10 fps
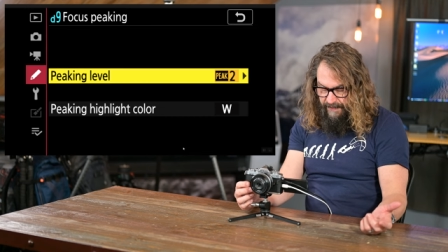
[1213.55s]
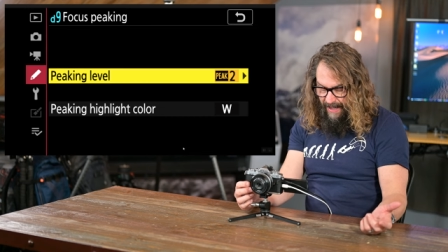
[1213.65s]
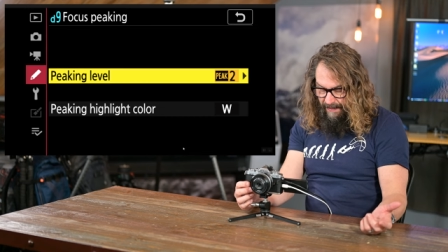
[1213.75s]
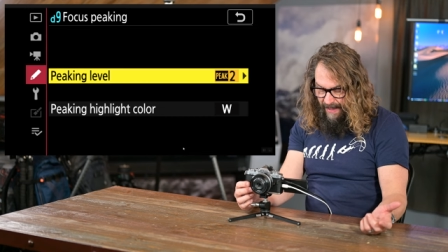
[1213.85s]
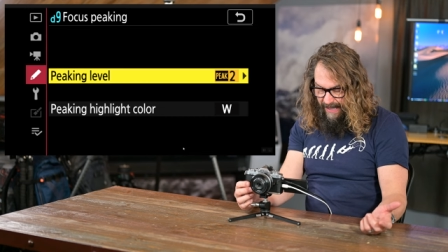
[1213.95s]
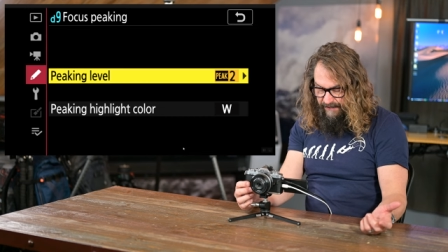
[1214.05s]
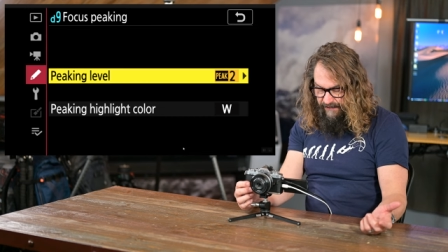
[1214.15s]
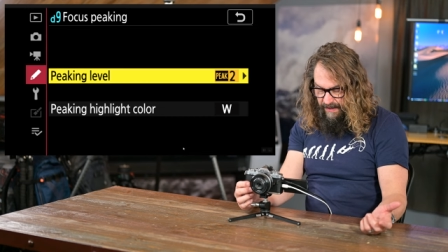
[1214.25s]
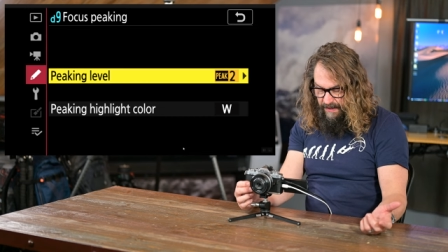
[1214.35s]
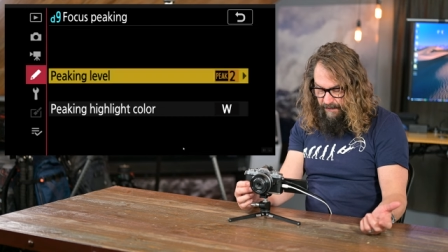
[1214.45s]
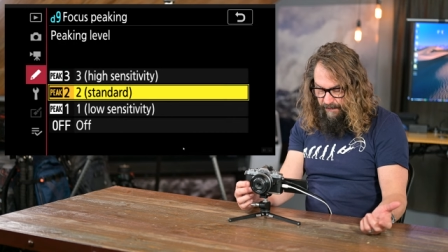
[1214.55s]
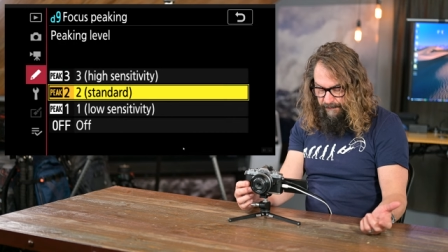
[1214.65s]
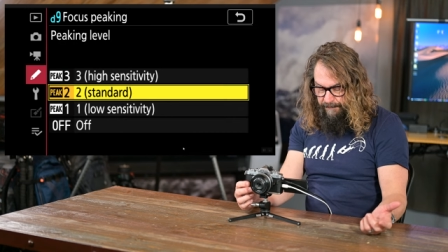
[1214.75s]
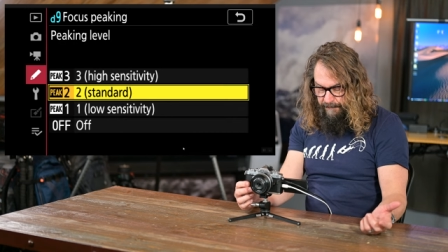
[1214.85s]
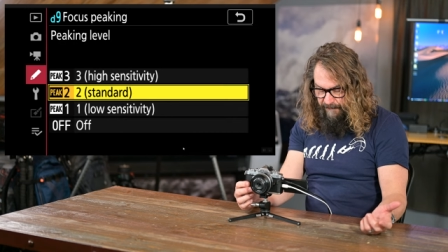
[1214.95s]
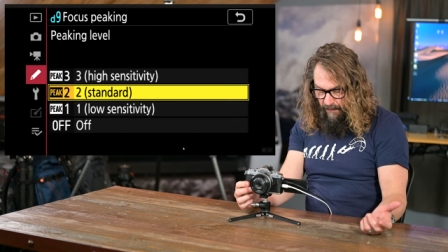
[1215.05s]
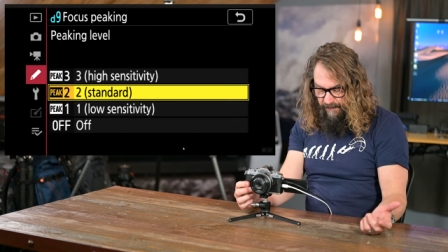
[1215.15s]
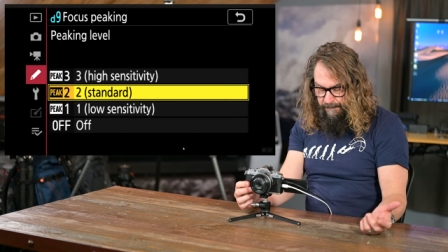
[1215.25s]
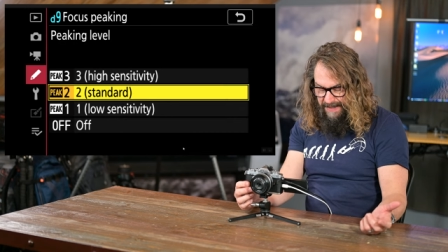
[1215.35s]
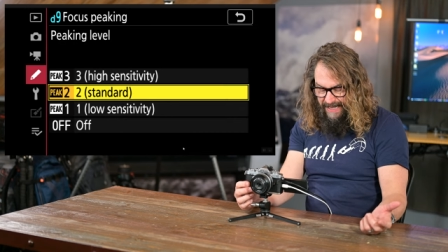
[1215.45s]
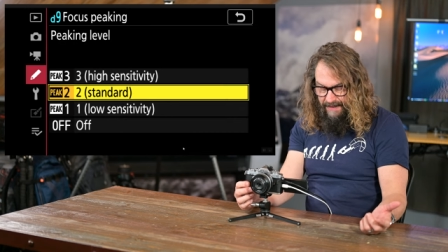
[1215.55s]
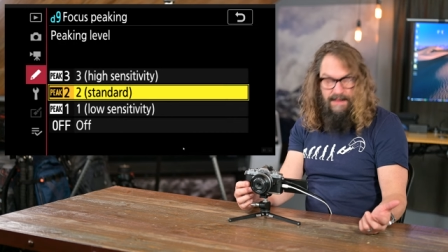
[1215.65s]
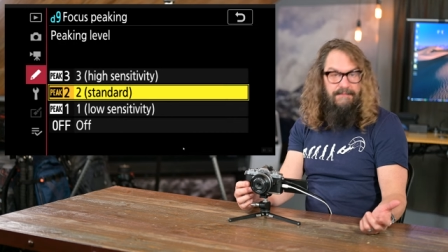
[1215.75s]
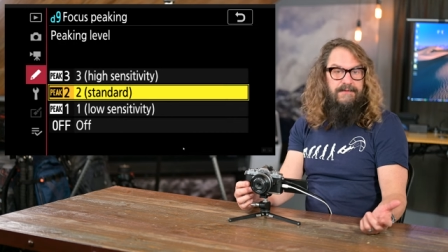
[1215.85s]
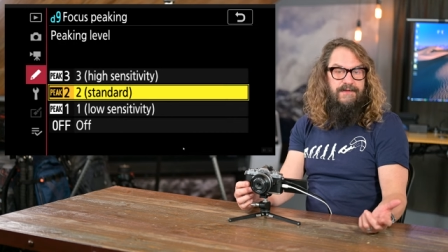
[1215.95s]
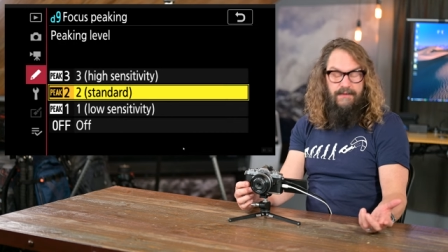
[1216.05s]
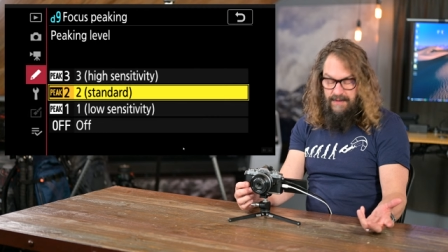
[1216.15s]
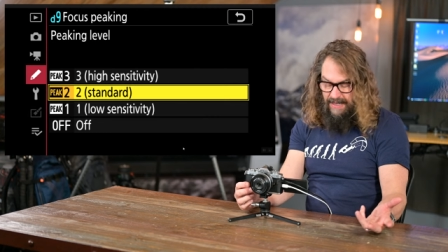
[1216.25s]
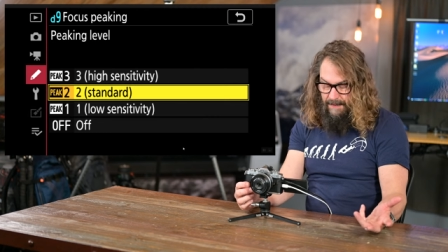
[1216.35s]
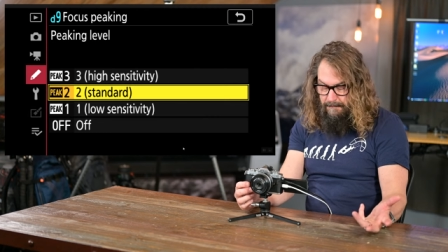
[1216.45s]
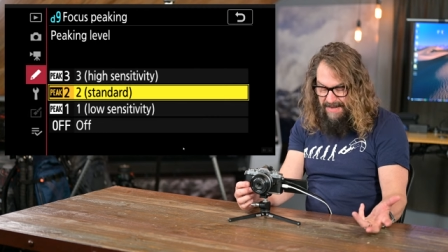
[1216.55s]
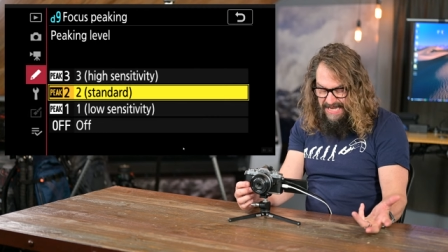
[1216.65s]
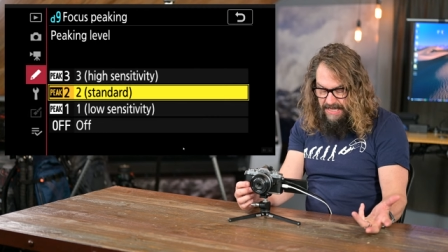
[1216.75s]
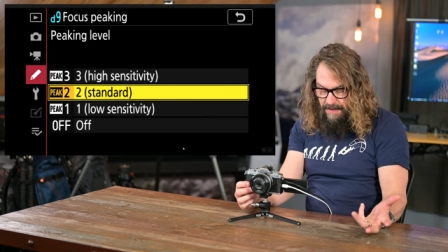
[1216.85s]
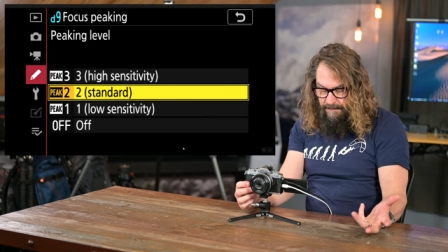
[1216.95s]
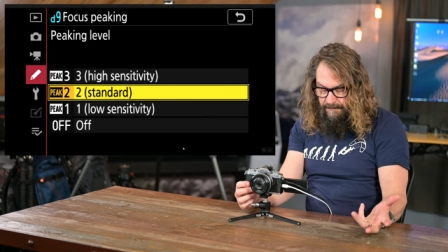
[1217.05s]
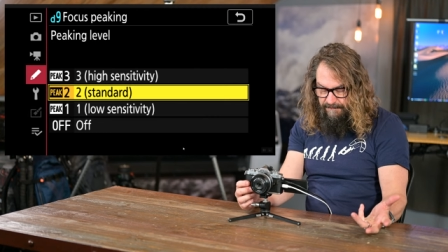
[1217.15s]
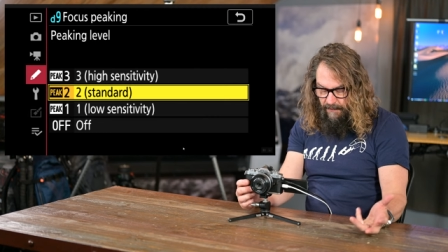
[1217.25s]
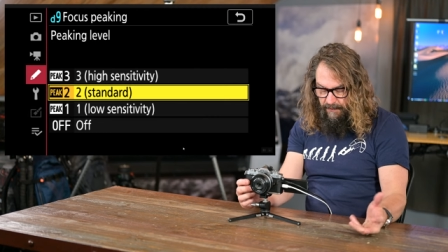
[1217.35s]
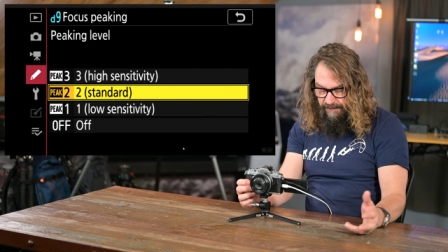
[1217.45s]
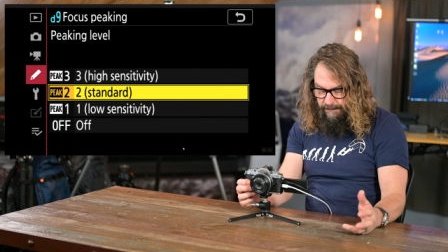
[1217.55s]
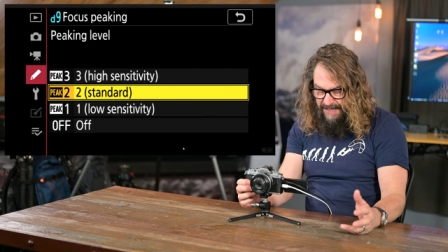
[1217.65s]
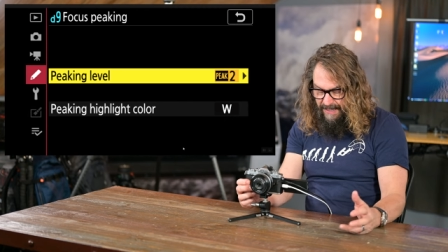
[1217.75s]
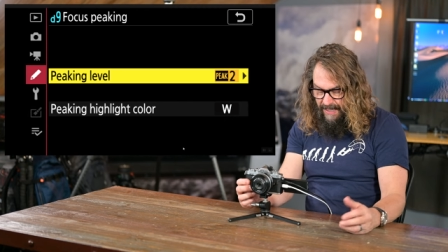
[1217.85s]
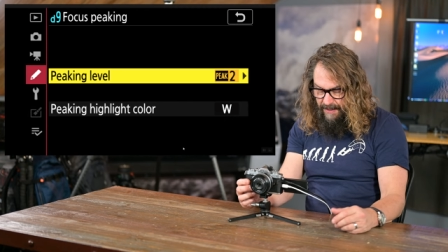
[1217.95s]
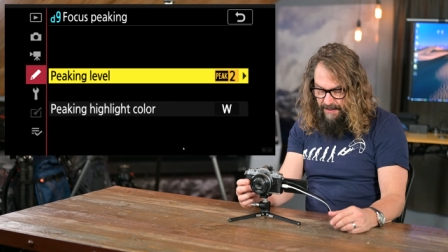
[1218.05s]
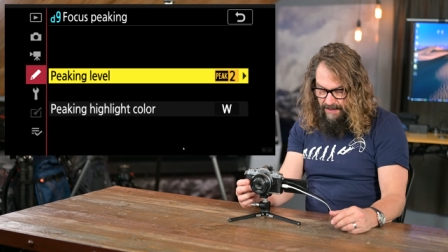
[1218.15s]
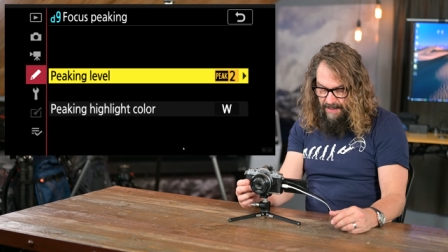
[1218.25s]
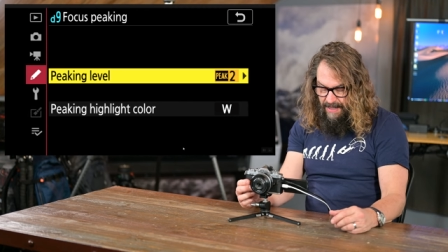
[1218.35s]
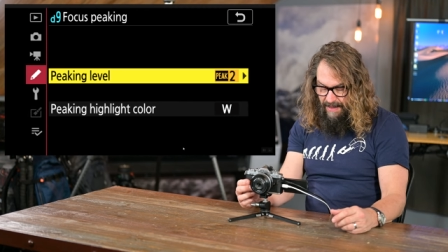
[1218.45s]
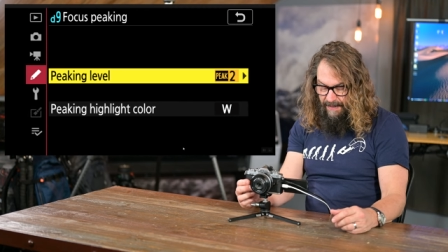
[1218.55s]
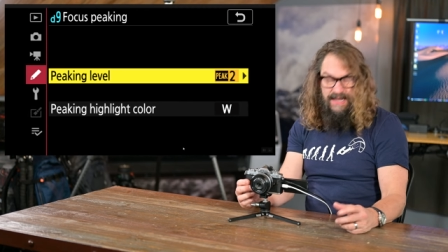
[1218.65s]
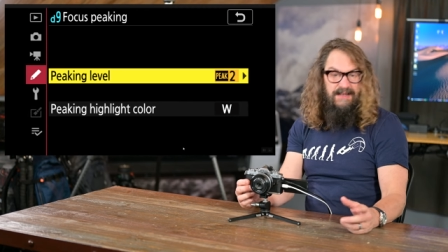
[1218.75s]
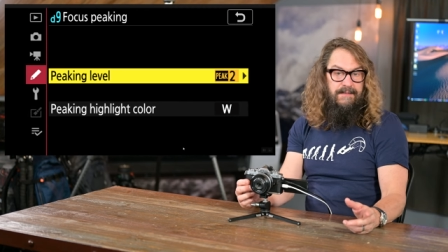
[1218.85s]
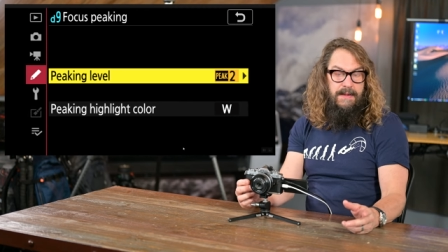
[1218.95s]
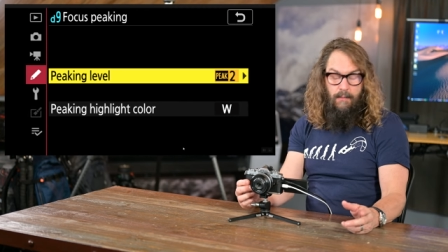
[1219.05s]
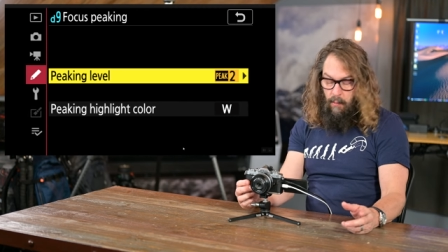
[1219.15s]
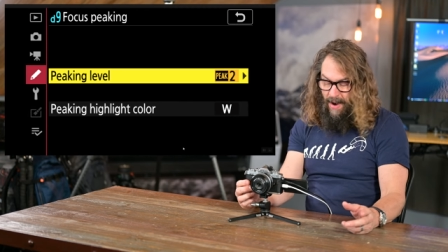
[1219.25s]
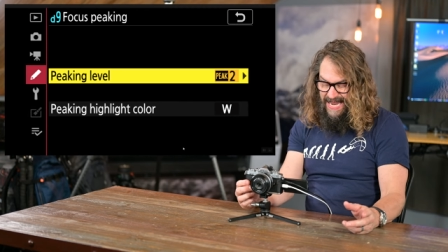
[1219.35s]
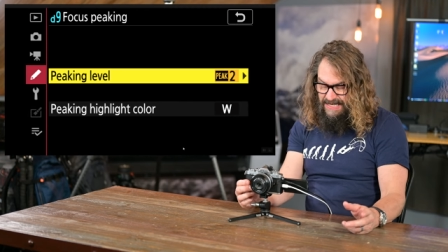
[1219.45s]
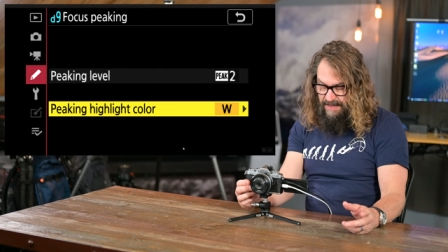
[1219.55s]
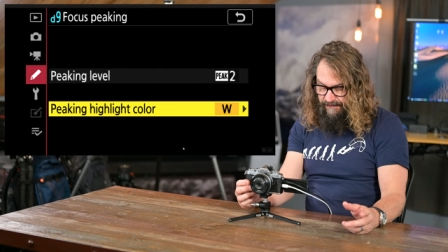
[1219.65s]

I like to use focus peaking level two, kind of medium focus peaking, and I like it to be white.